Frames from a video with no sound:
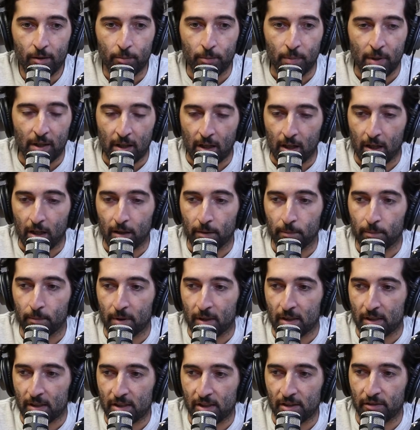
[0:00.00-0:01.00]
become
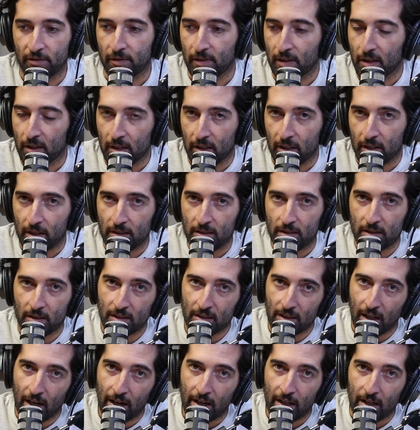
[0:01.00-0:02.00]
a civilian in
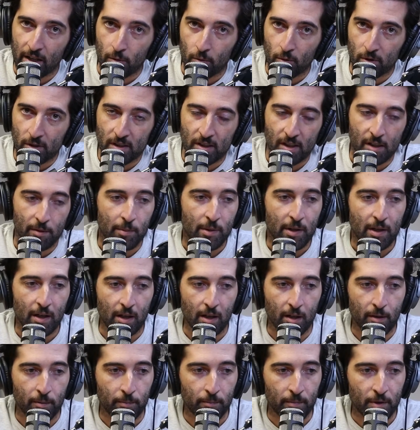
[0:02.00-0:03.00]
society, once they
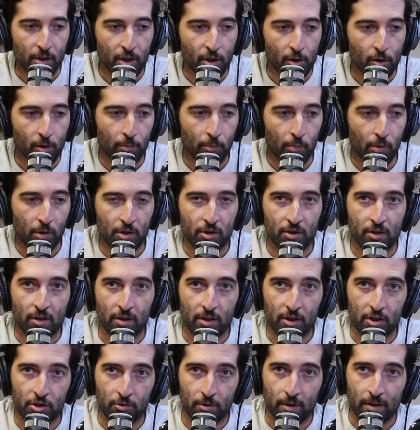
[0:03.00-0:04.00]
become, you know, a person
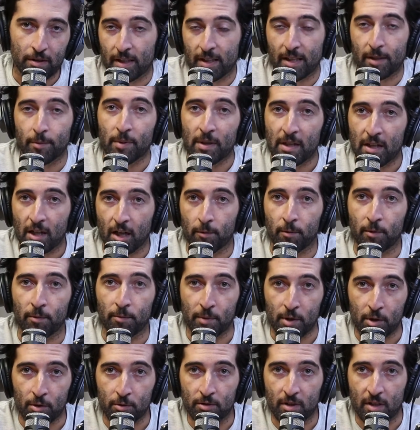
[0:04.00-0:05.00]
on the street, that they become
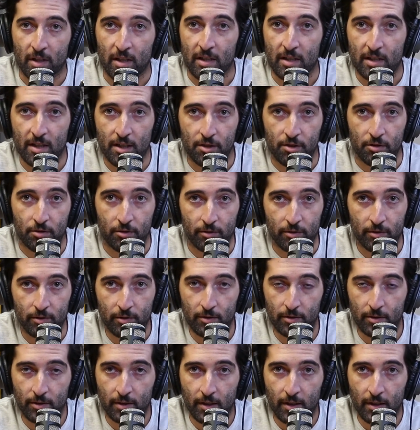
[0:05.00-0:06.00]
immune to these
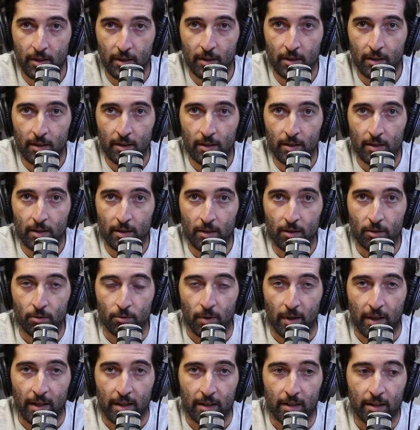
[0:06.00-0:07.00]
issues,
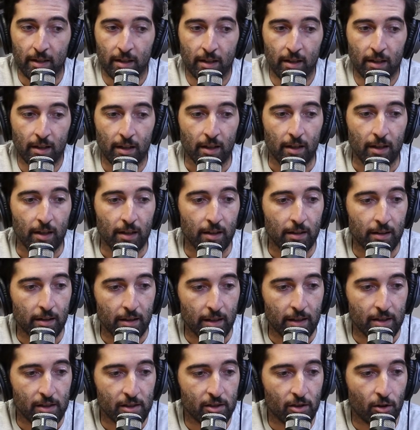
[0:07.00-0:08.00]
right? And
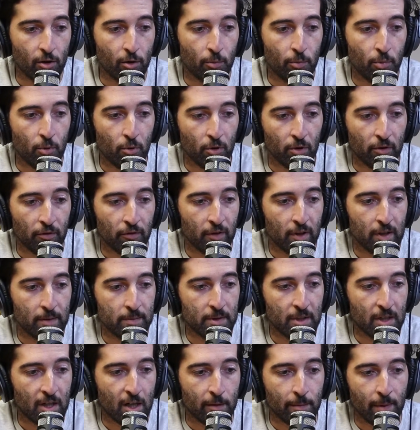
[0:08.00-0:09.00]
it's so important for
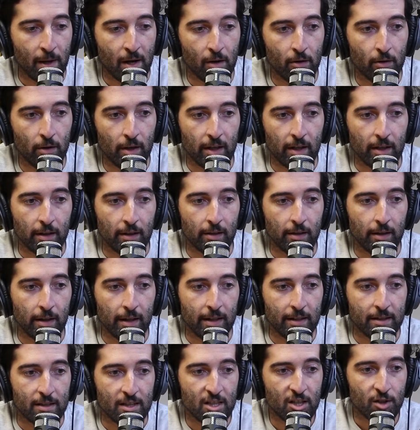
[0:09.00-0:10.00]
them to come out and,
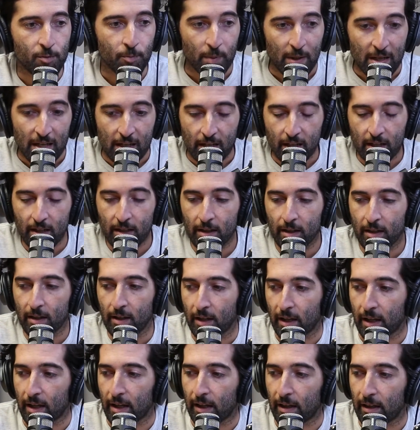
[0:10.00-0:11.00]
and speak.
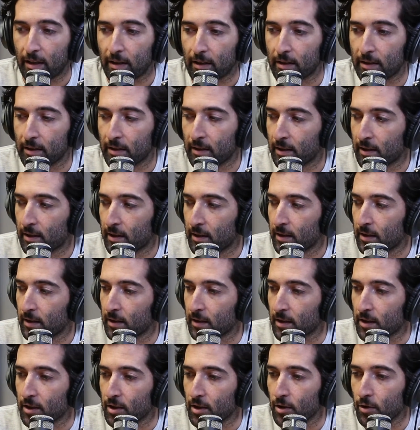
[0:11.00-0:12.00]
And,
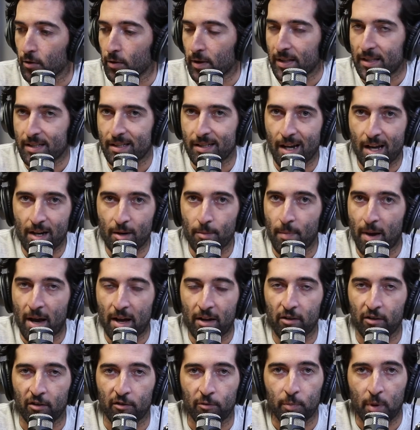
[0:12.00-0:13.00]
you know, it's not a
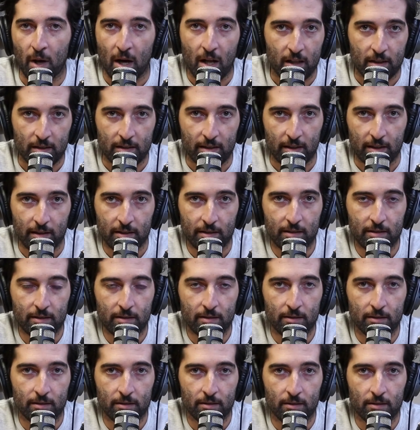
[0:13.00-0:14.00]
matter of
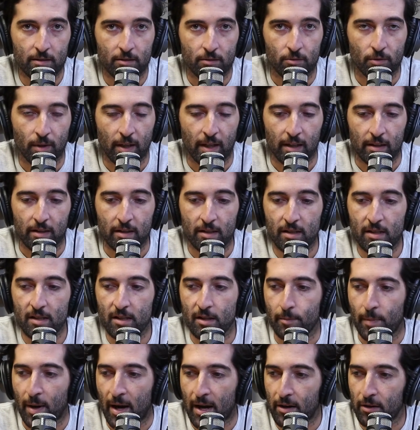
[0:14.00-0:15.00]
politics, right? This
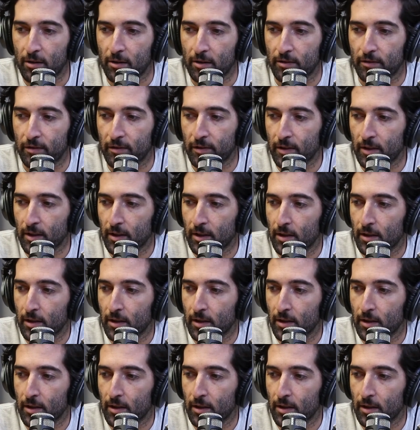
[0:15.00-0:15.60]
is a matter of